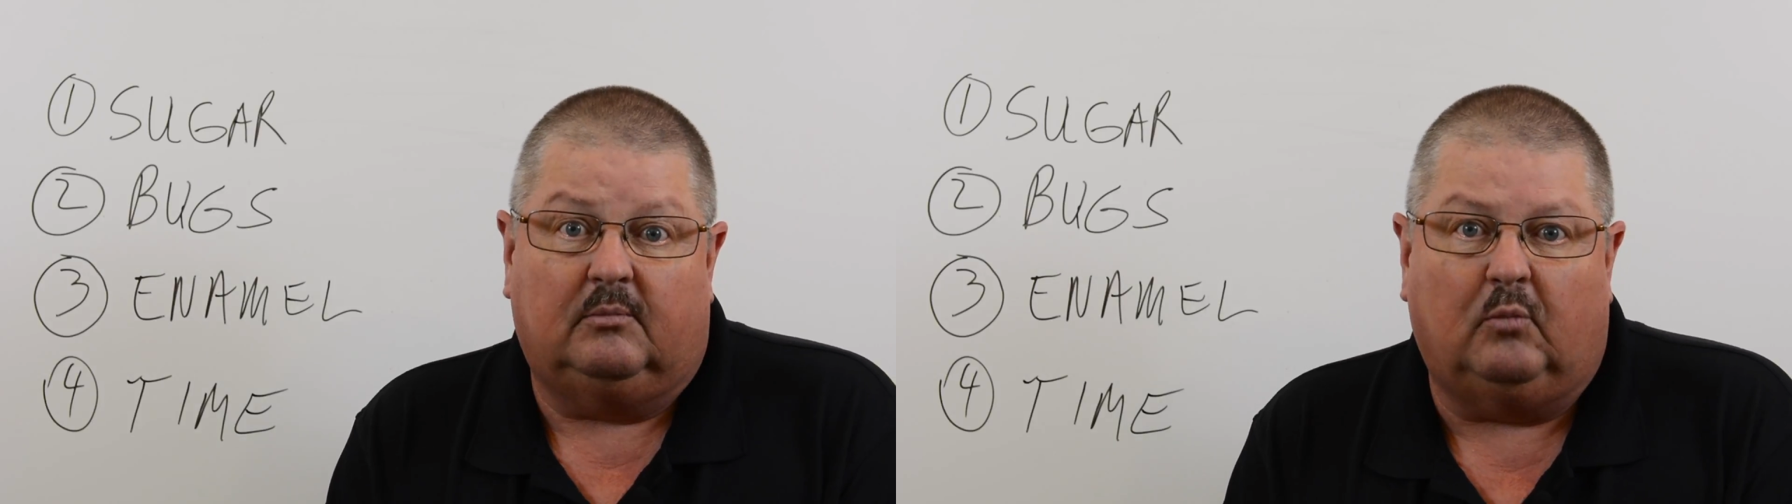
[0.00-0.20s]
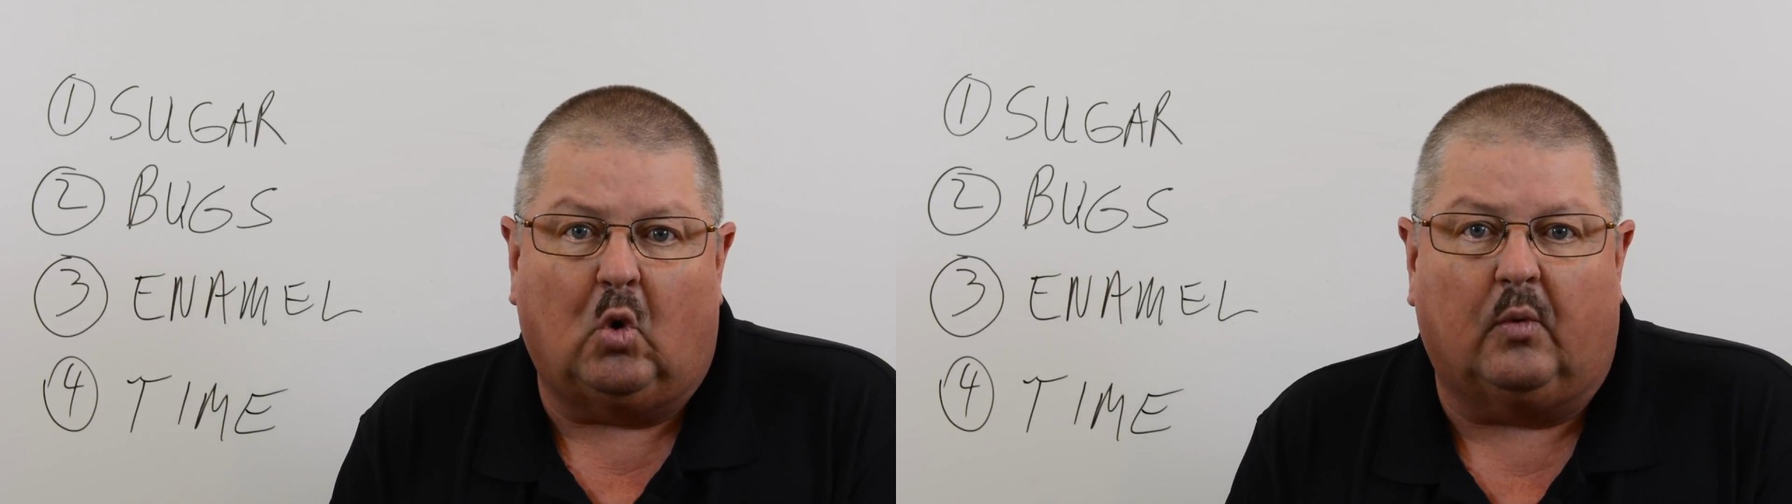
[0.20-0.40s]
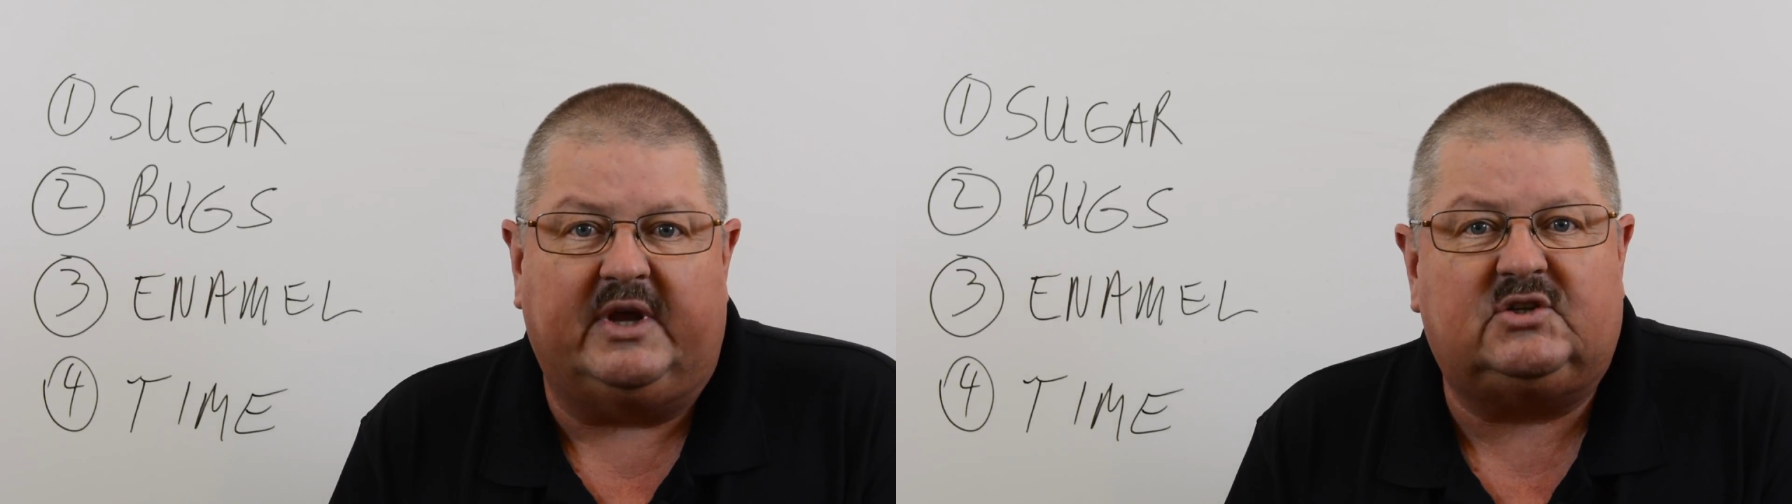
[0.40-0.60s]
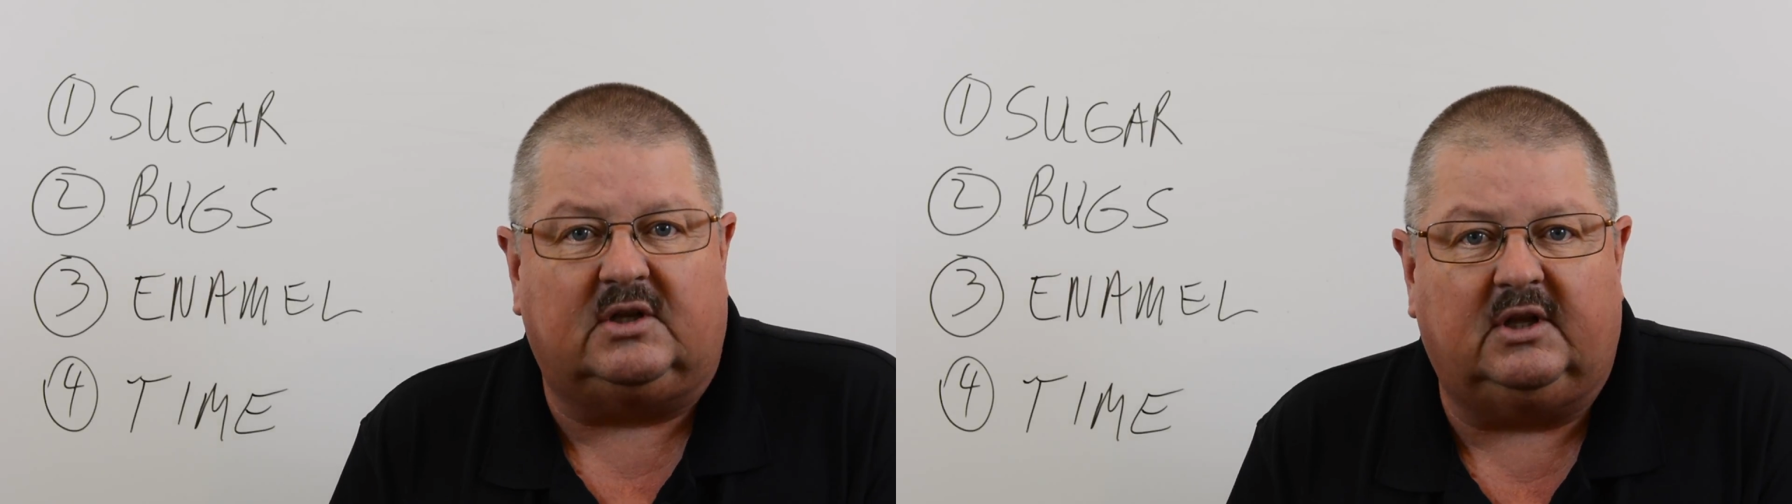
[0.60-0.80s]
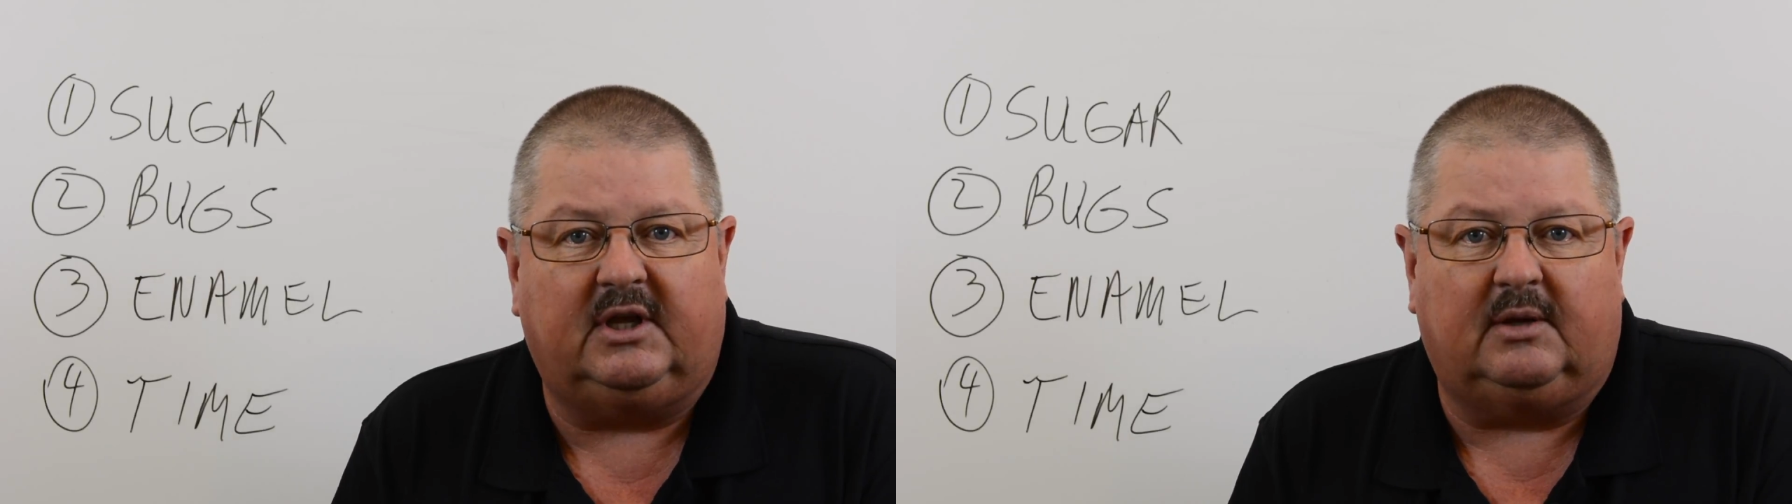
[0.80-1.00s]
More
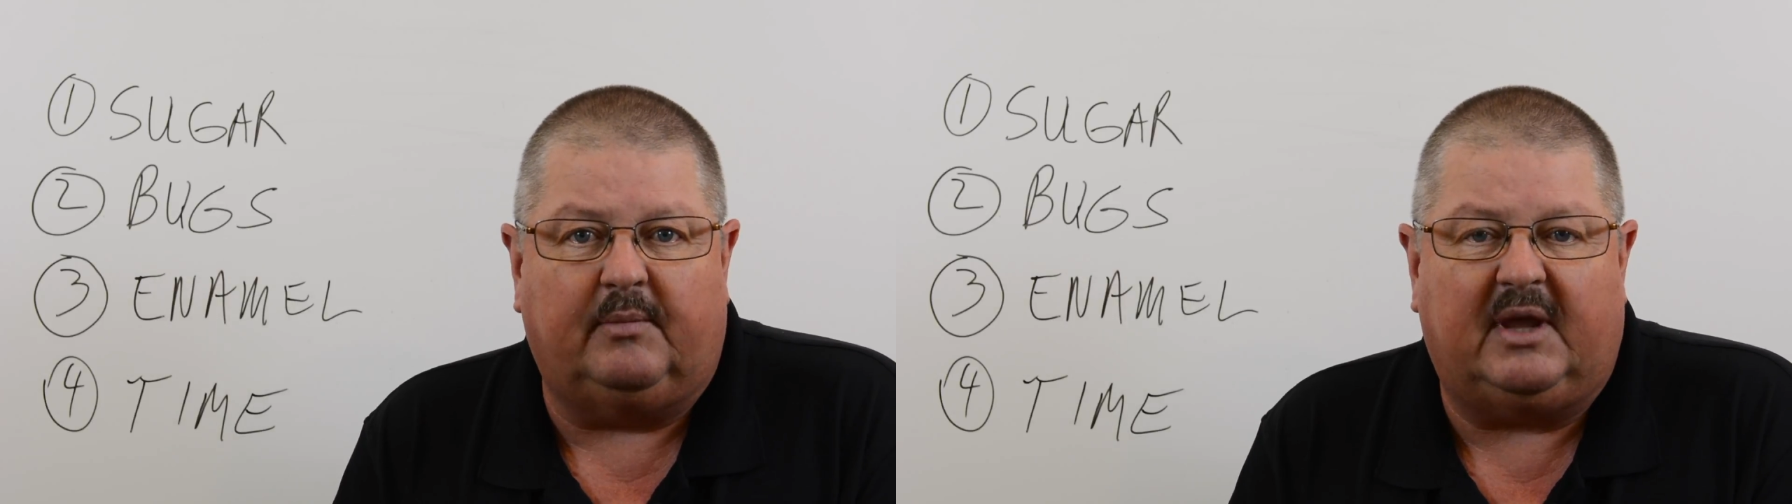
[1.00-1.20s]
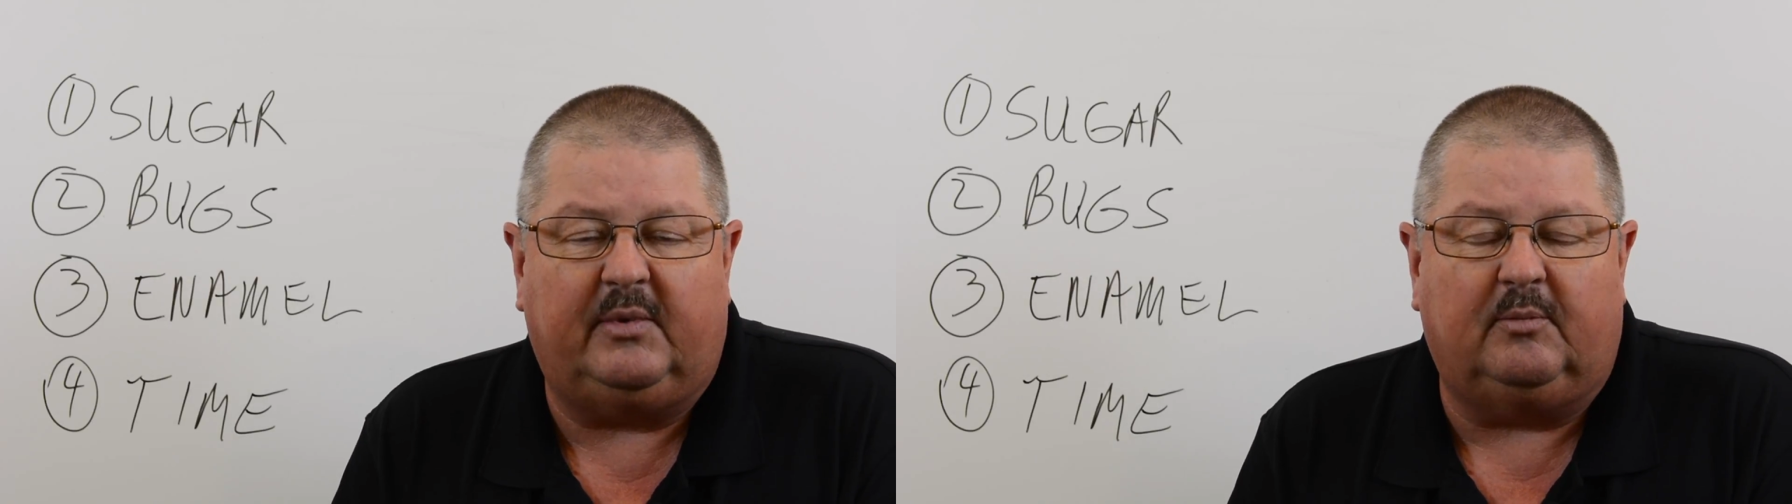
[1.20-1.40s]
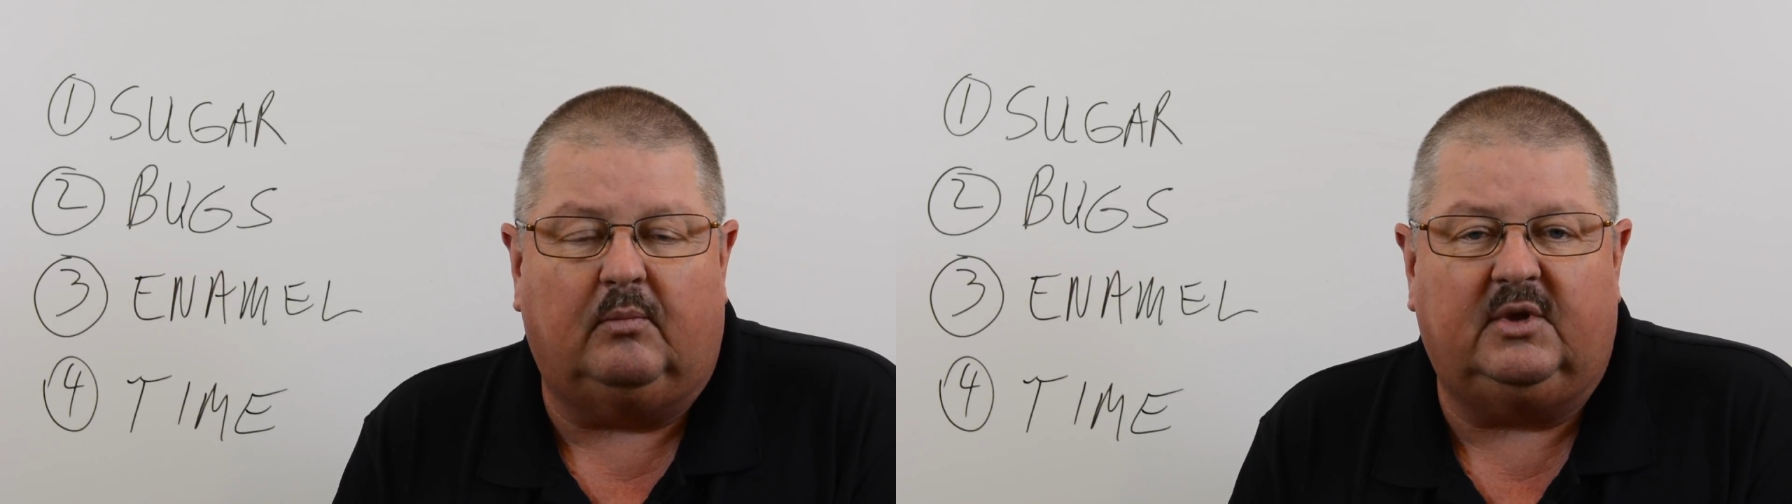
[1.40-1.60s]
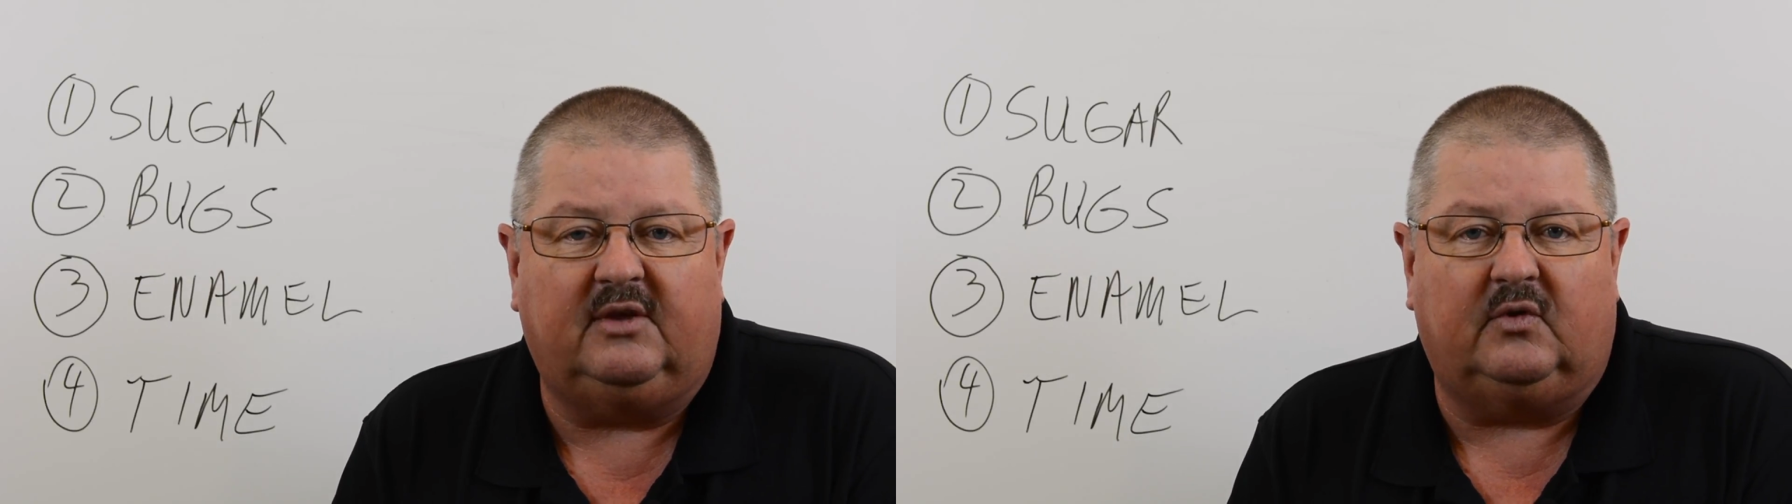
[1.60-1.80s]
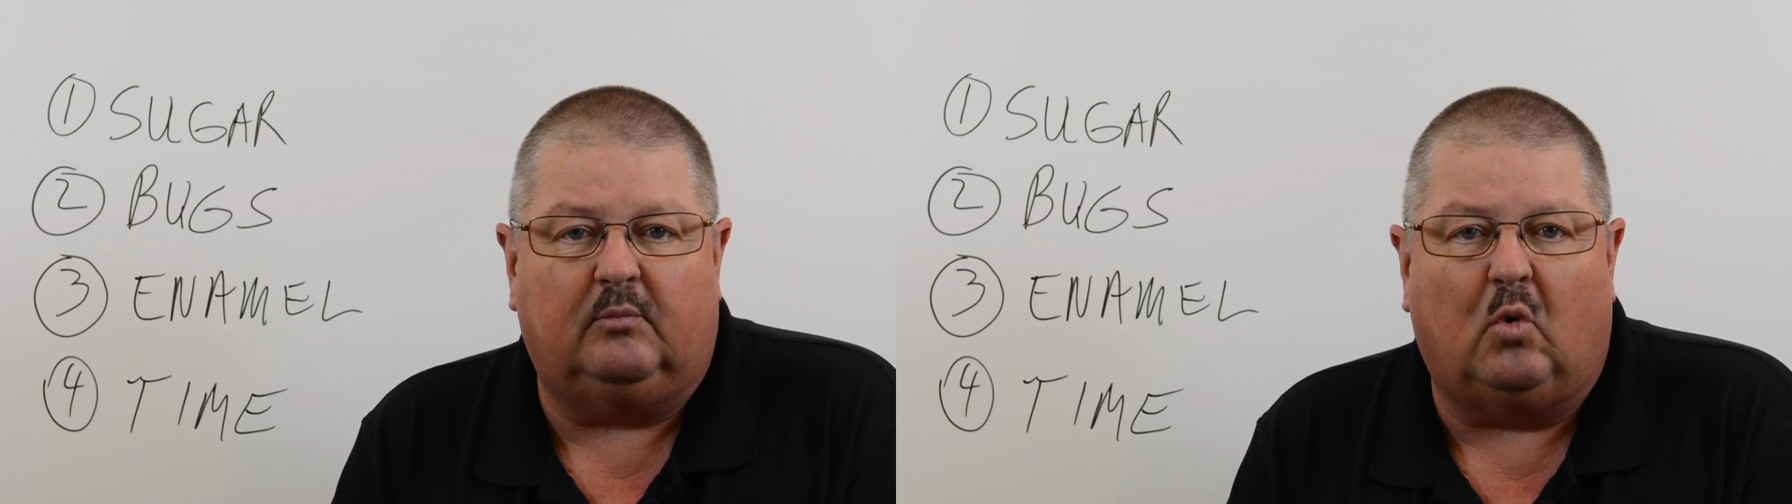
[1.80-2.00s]
recently, and maybe even